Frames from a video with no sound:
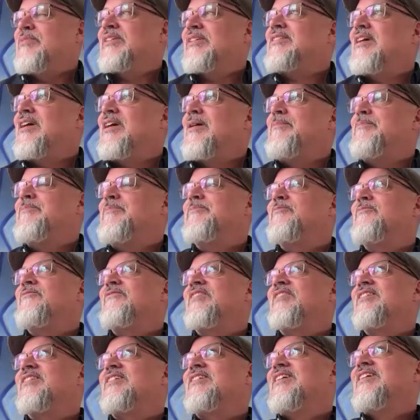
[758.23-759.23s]
But
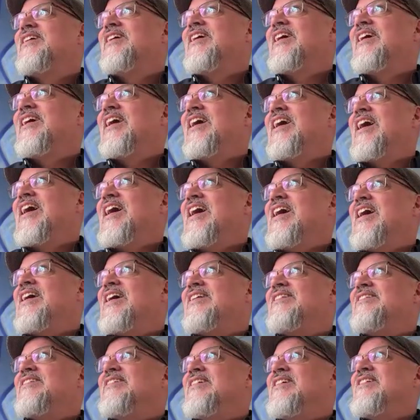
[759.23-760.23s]

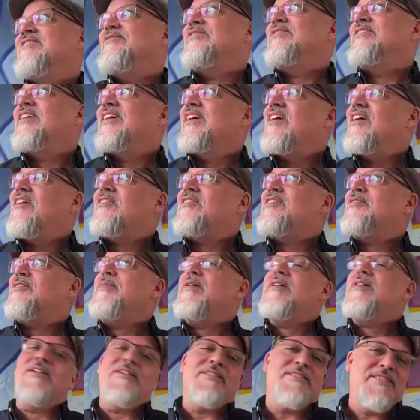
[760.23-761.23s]
and he was like, oh,
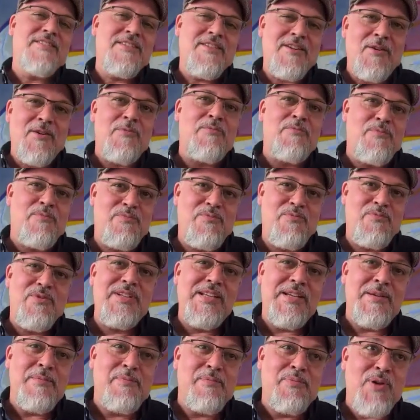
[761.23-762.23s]
come on,
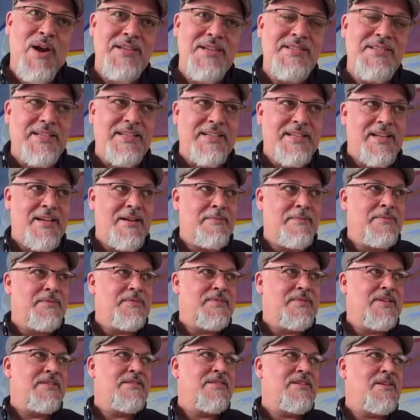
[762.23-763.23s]
really pressing
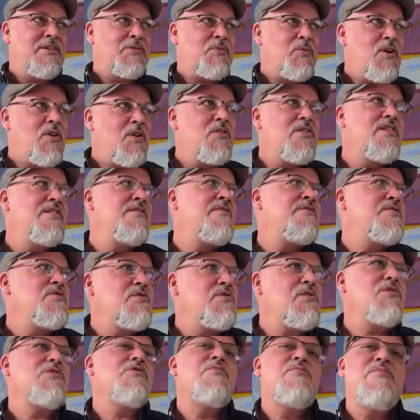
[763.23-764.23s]
them. And he goes, well, if
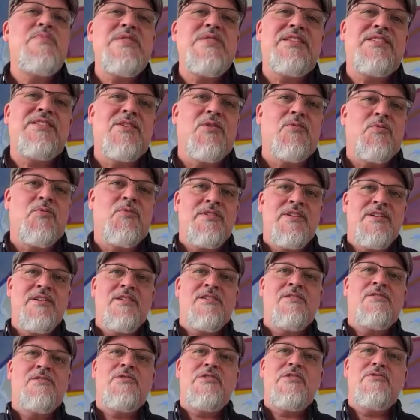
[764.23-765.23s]
you're going to meet someone
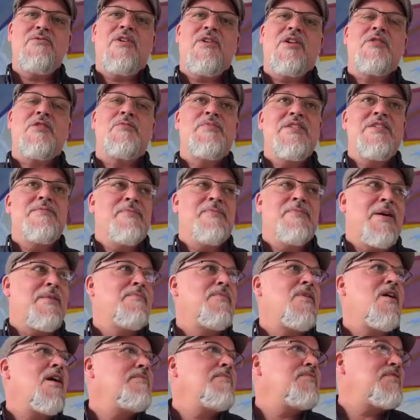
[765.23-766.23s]
here, who do you want to meet? My
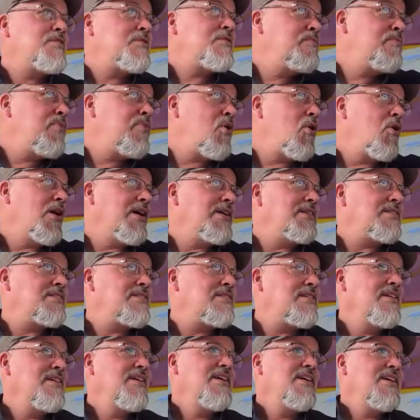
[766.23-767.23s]
mom just
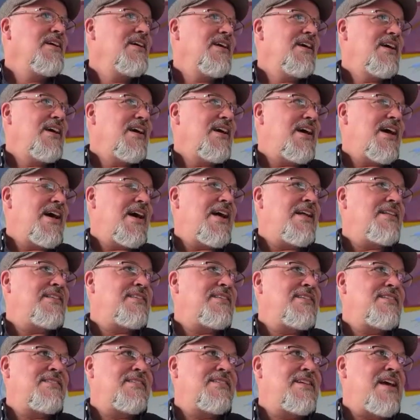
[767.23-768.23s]
points
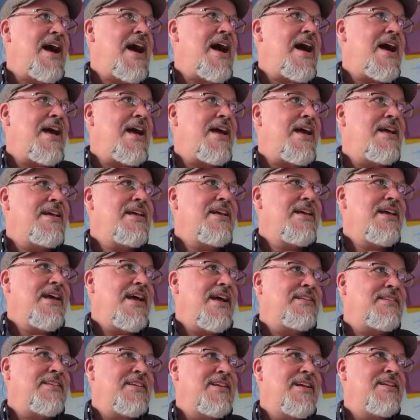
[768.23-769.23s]
at this guy
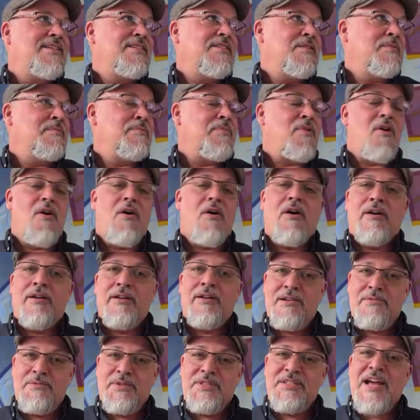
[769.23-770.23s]
at the end of the
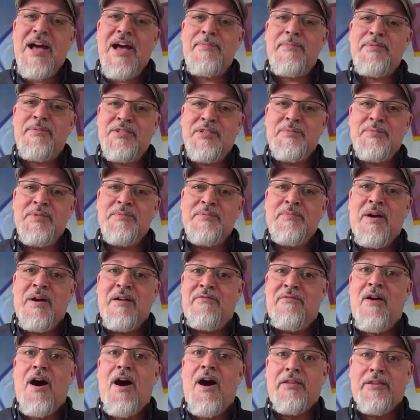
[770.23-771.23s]
bar, which happens to be
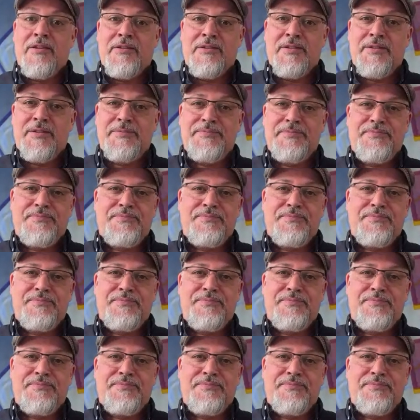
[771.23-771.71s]
my father.